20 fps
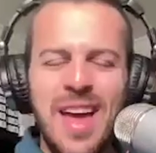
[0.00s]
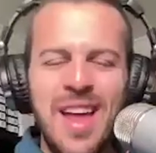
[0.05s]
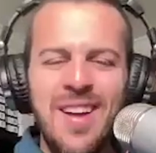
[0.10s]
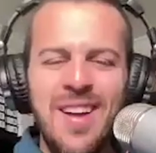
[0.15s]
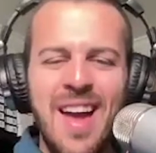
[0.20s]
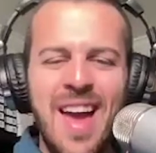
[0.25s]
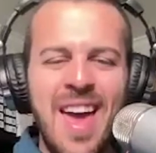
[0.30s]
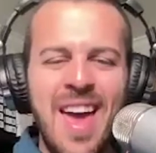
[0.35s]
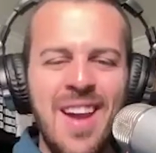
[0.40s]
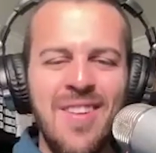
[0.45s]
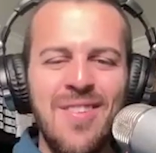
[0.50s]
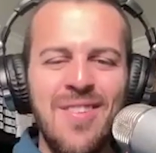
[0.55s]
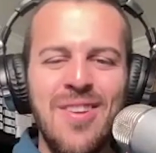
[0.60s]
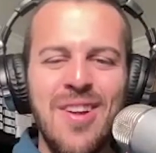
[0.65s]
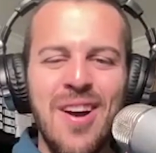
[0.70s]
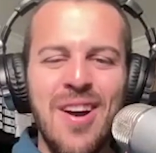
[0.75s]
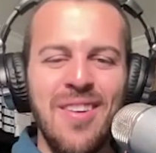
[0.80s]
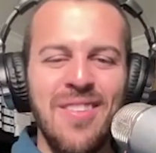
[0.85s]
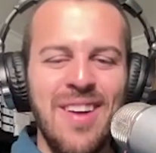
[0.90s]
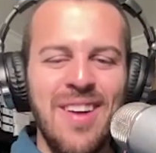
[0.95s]
I don't
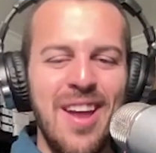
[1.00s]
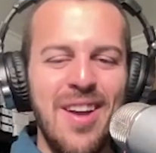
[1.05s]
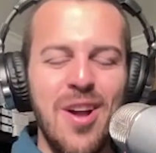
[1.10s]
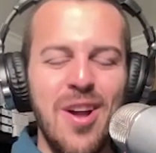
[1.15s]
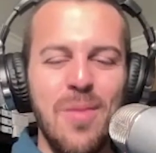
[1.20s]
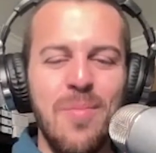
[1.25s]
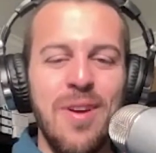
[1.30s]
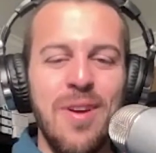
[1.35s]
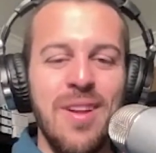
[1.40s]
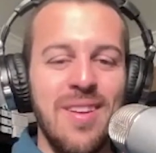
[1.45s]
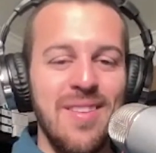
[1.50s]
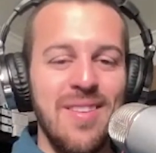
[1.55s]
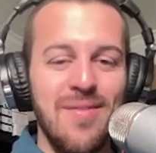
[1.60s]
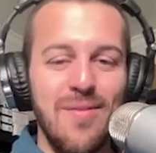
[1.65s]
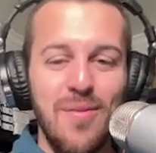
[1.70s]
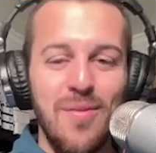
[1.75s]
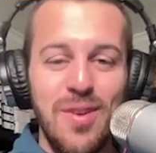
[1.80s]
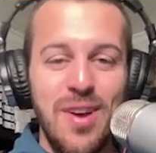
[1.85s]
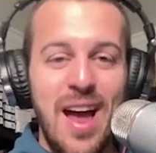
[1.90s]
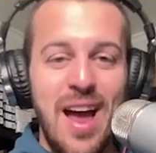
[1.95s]
know. I don't know, but
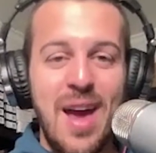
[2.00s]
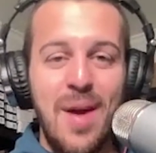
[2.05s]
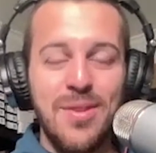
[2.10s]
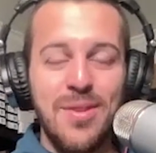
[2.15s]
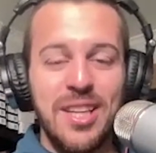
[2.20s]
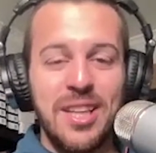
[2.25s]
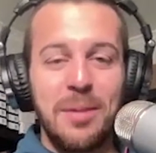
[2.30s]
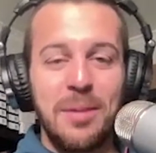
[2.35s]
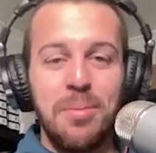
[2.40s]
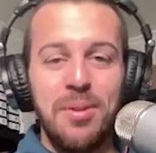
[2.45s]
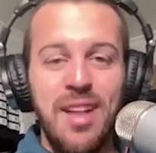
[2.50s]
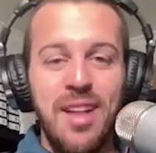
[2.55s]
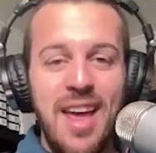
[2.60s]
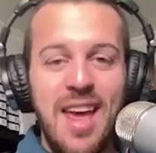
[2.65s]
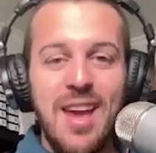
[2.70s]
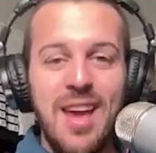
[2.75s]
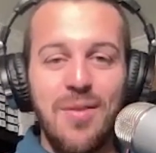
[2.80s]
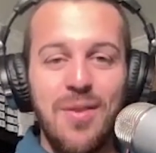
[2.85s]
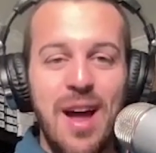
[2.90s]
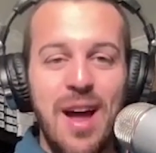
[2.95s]
it was like the
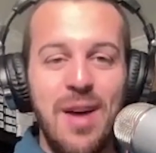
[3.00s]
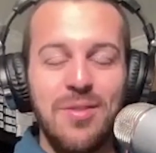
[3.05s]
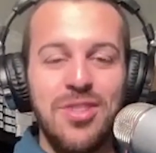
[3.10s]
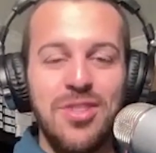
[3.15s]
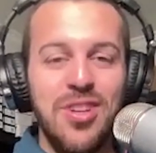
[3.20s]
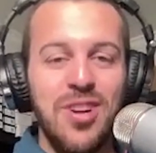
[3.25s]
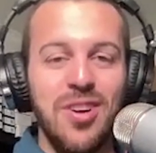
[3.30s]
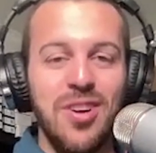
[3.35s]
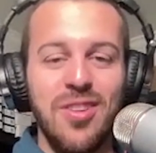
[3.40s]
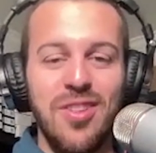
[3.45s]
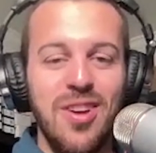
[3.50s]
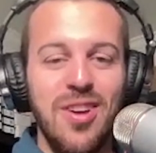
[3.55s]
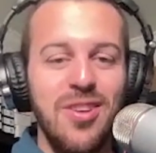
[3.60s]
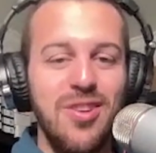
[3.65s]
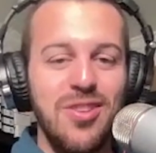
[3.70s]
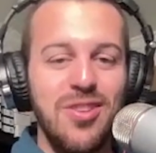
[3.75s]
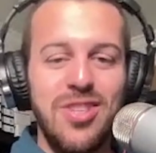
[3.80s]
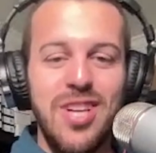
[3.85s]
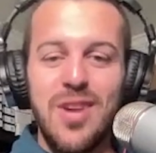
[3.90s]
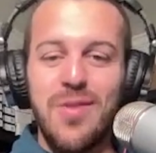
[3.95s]
plague when I was younger, though.
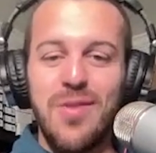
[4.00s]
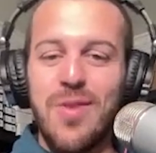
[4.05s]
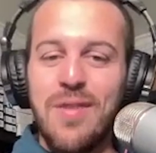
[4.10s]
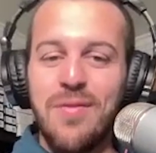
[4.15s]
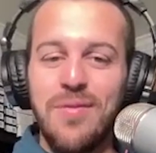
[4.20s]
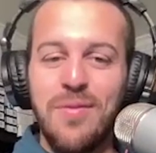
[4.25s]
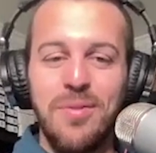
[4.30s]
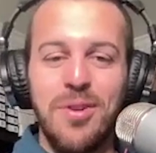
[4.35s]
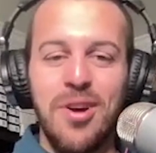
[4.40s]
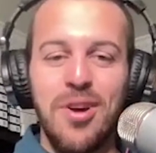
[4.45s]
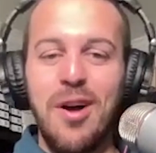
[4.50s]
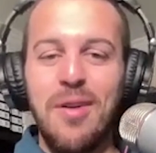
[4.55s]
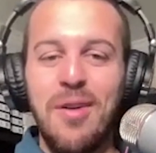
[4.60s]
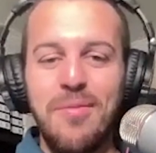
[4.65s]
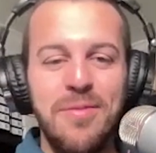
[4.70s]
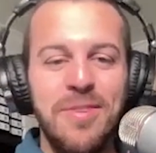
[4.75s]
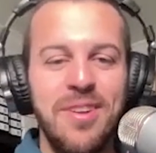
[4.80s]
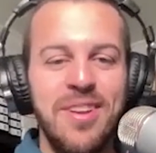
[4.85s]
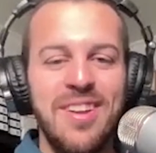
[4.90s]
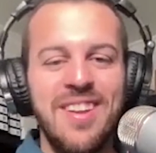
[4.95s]
You stayed away from
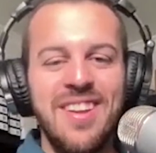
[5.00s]
golf.